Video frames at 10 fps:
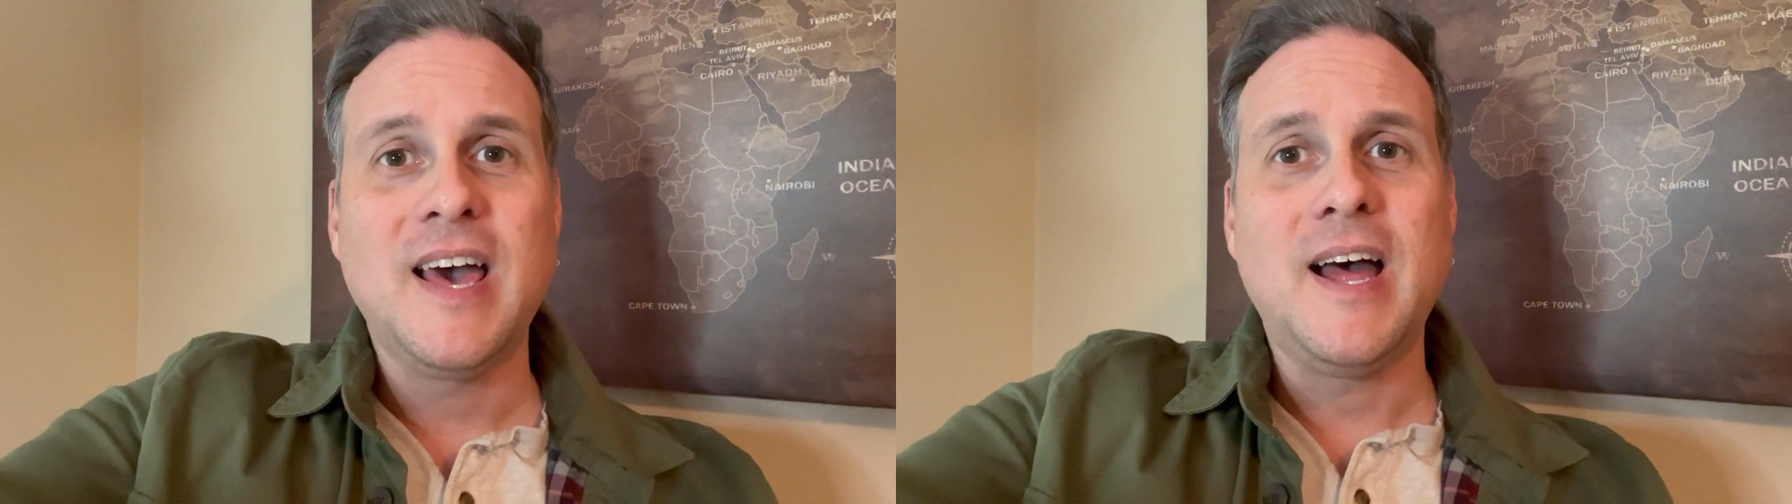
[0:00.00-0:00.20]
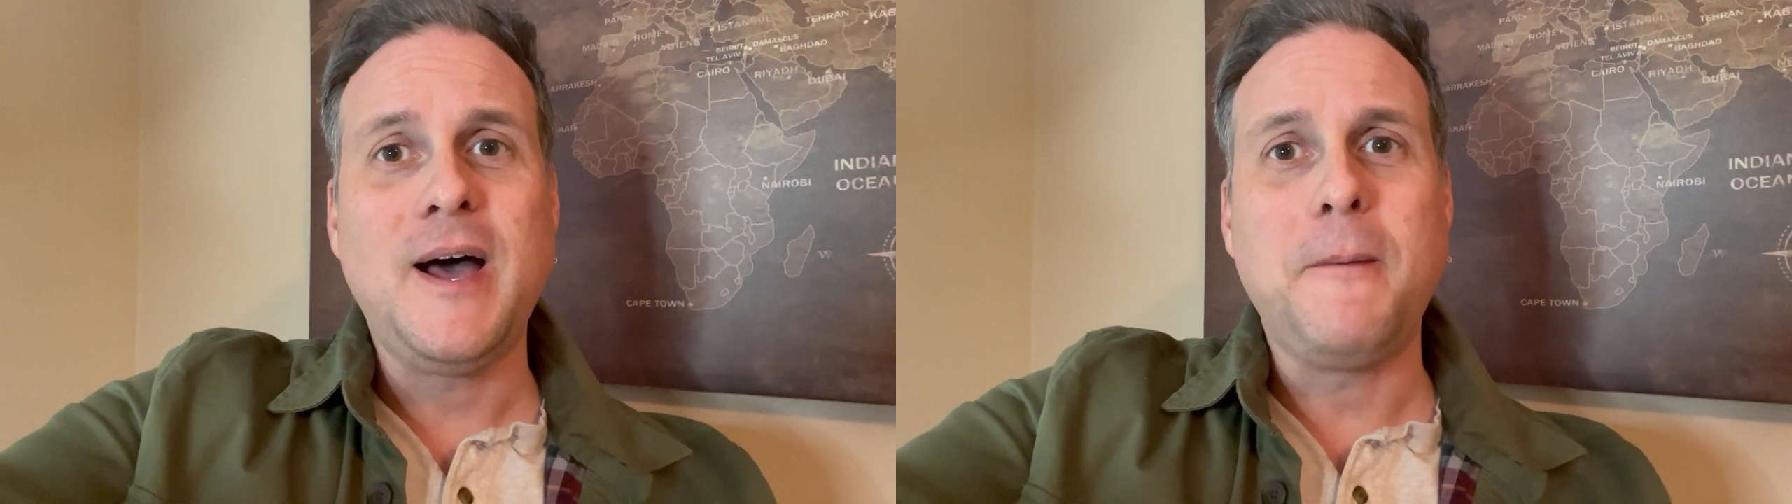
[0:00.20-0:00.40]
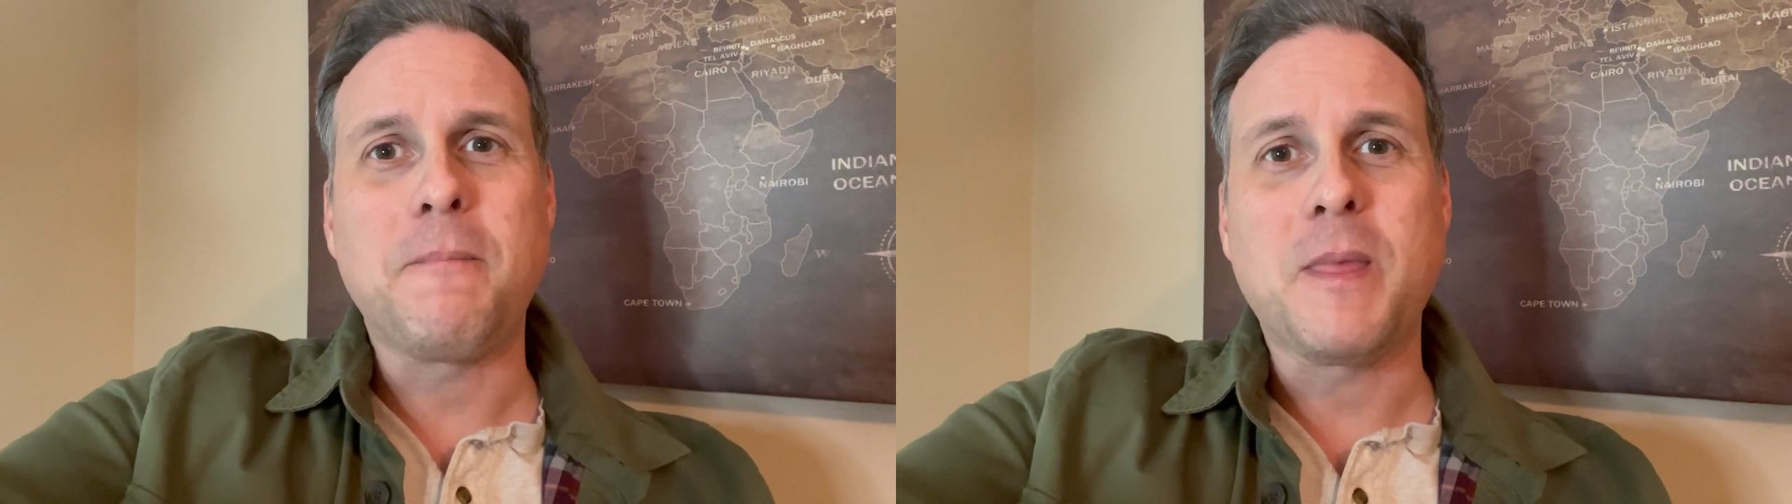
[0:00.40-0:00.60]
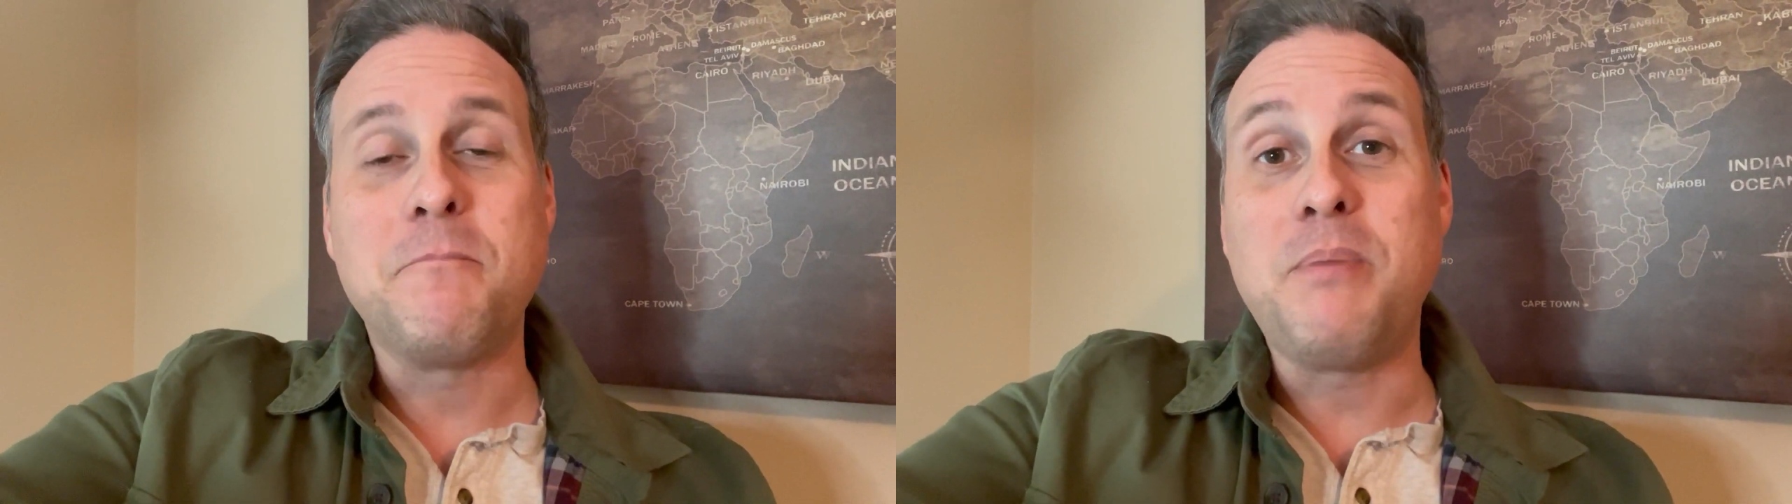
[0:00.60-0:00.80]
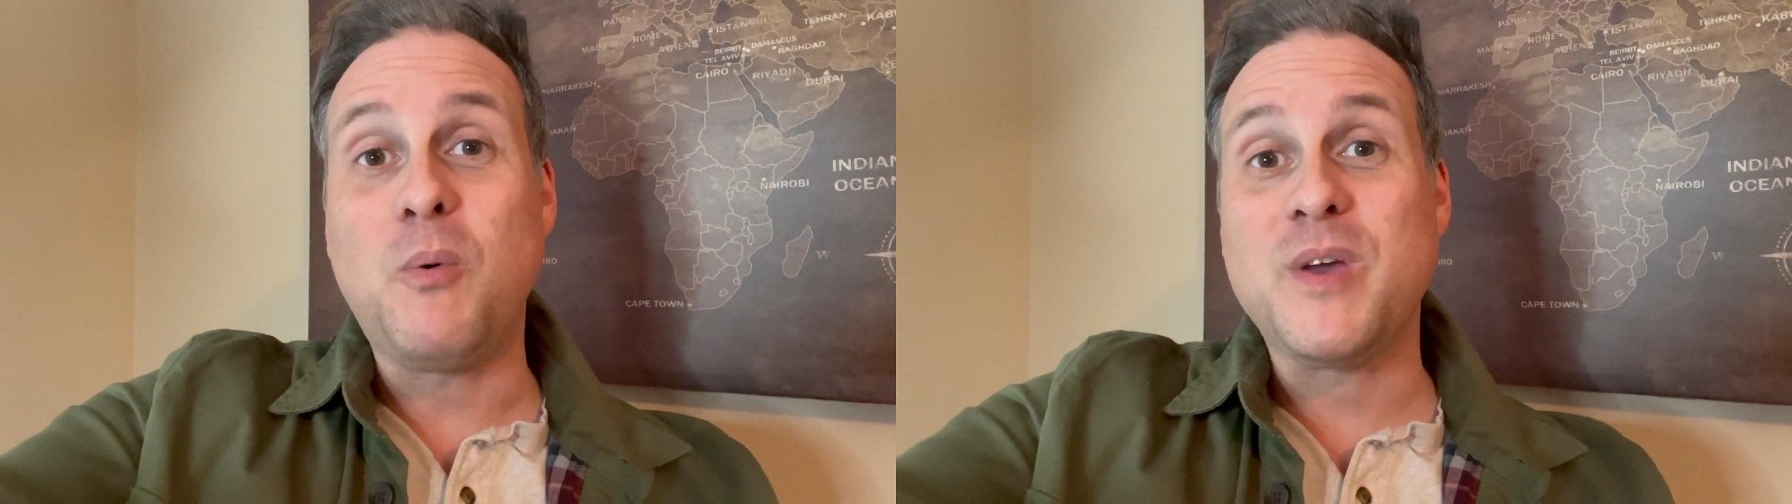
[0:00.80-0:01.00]

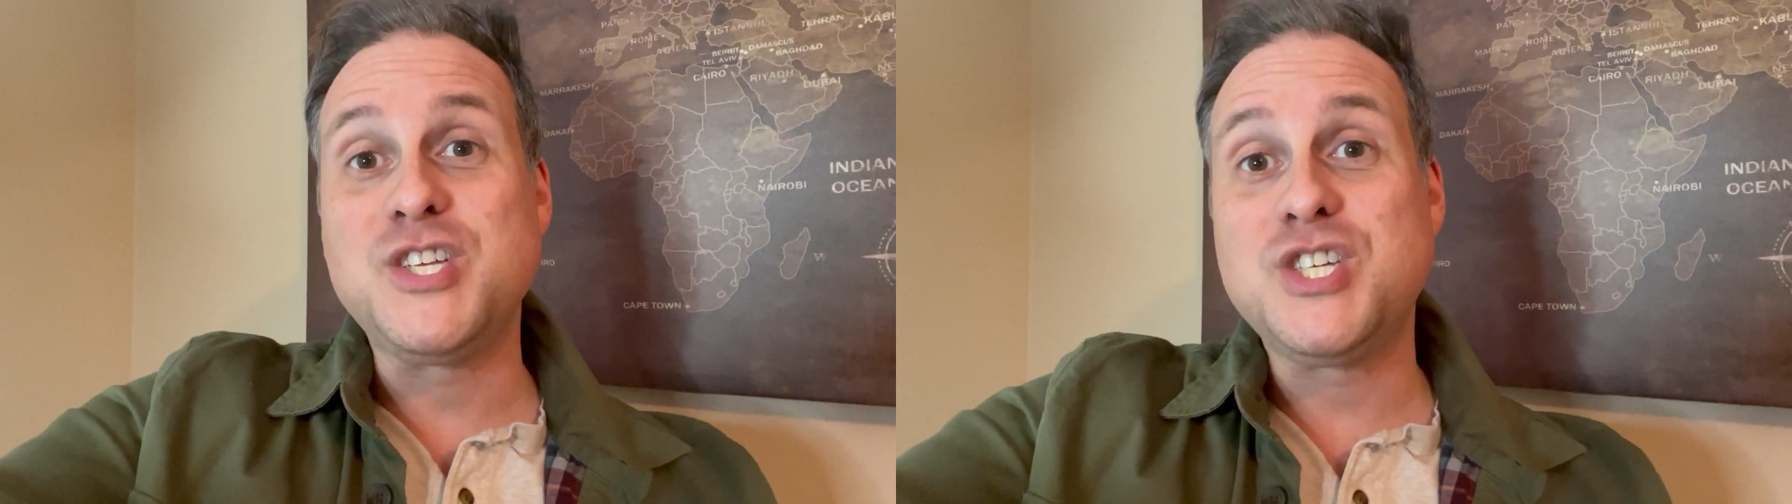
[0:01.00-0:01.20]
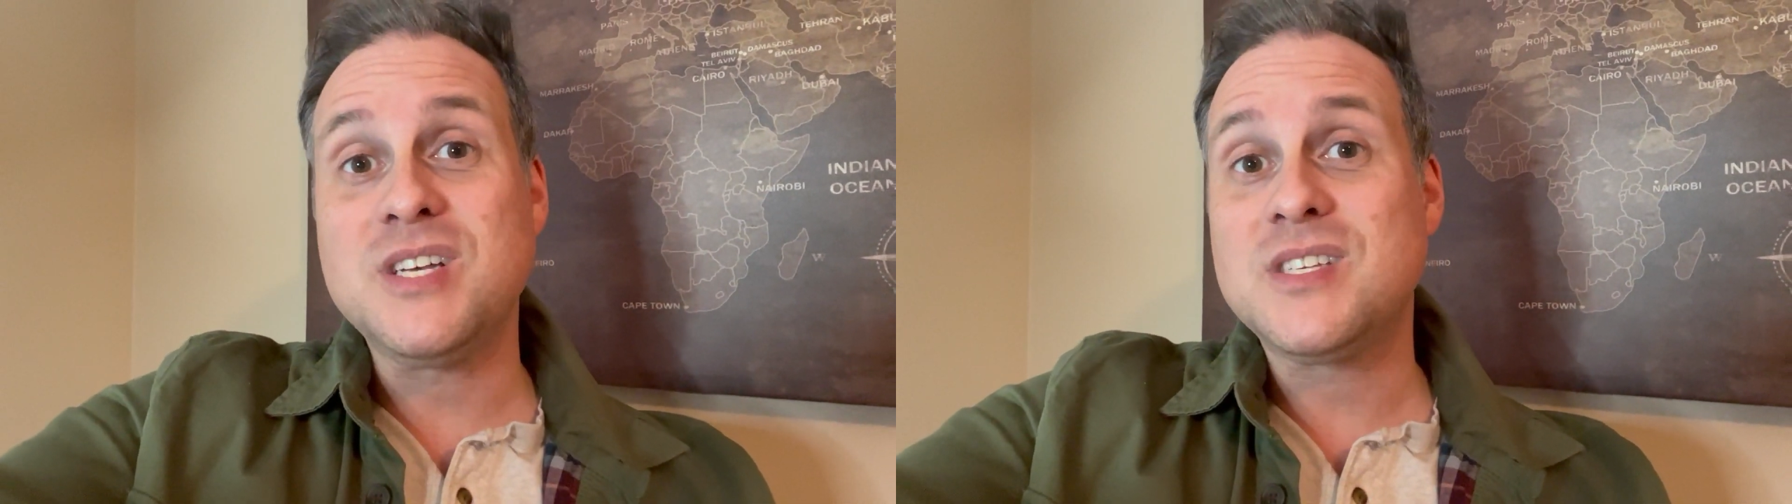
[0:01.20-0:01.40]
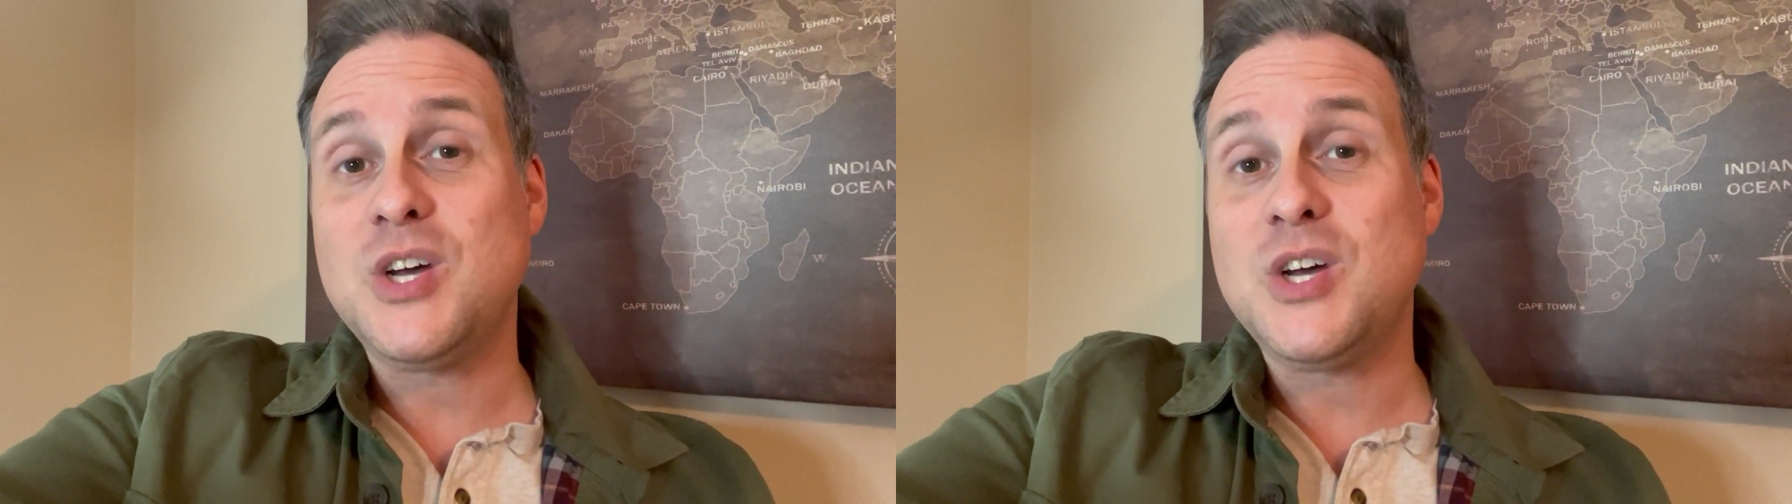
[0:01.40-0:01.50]
but we just